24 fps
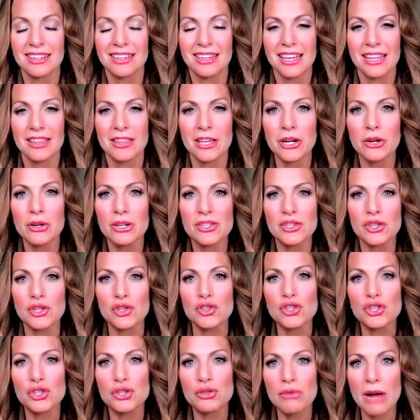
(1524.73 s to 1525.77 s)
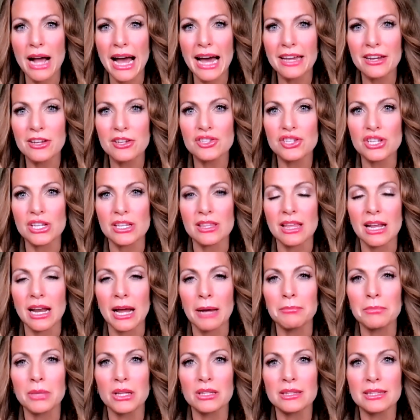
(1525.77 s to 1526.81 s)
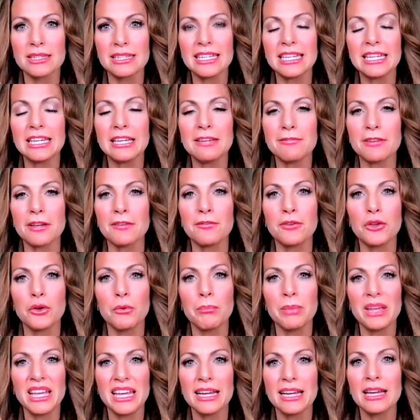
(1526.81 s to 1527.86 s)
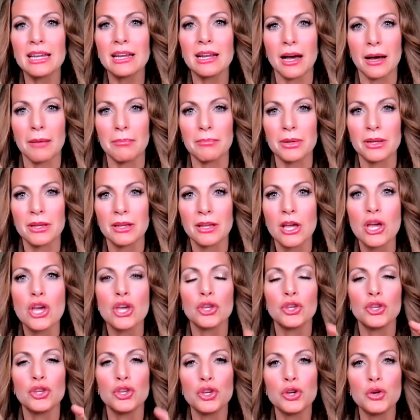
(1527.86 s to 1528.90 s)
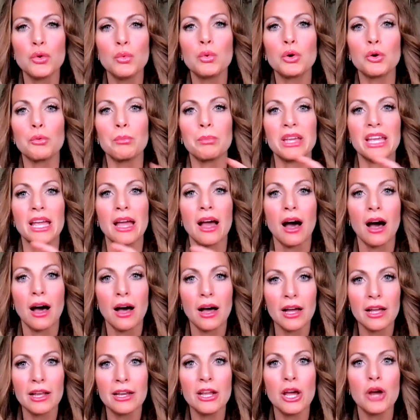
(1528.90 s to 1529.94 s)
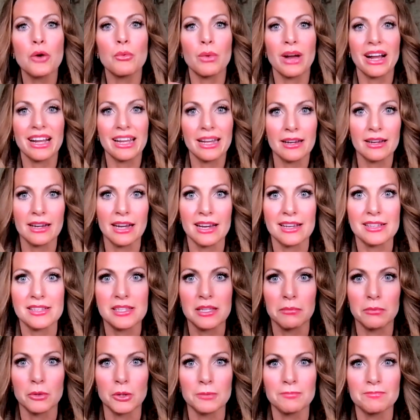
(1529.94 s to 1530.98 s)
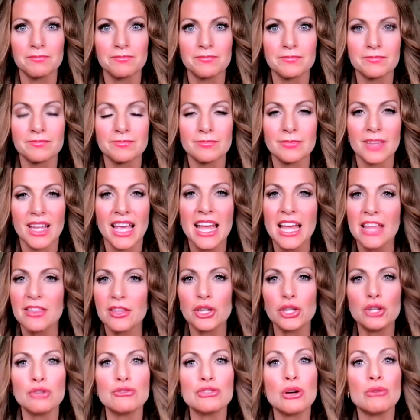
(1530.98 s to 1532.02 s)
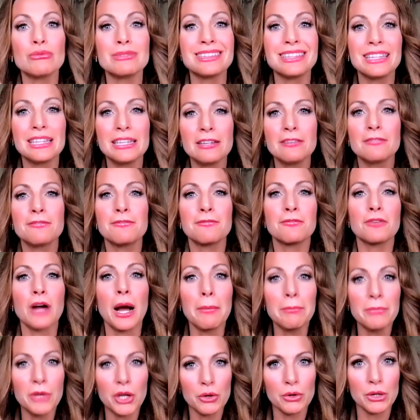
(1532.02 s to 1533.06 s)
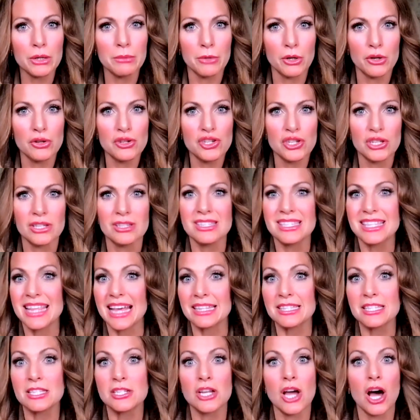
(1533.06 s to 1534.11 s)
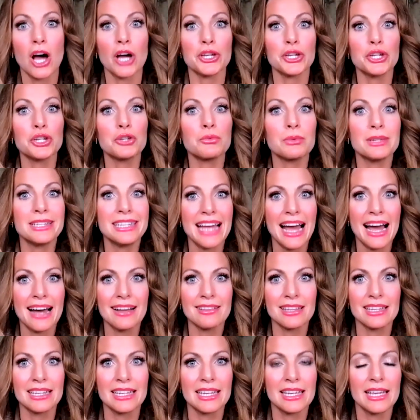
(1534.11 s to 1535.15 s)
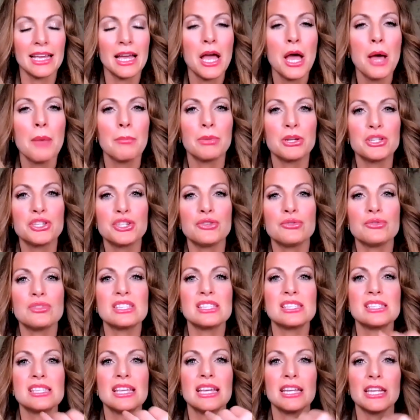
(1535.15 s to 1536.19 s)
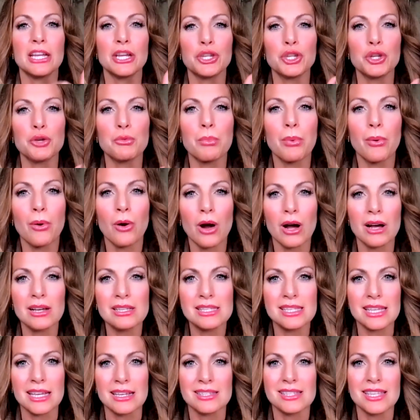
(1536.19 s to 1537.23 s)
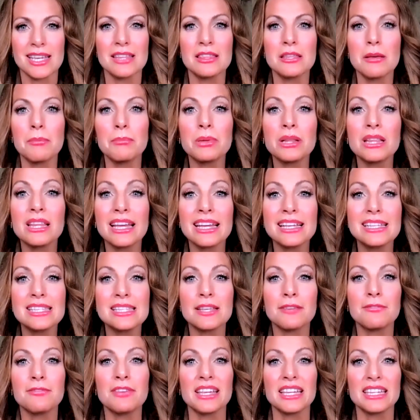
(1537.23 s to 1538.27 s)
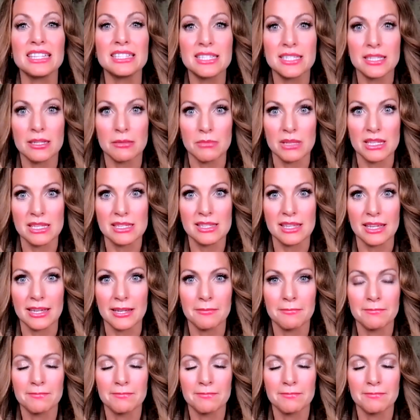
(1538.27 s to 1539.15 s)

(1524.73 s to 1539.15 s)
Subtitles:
There is a strategy that I believe if you pick it up, you will be unrecognizable. That you don't live from your emotions. That's not your reality, but you sit and you process in the place of intimacy.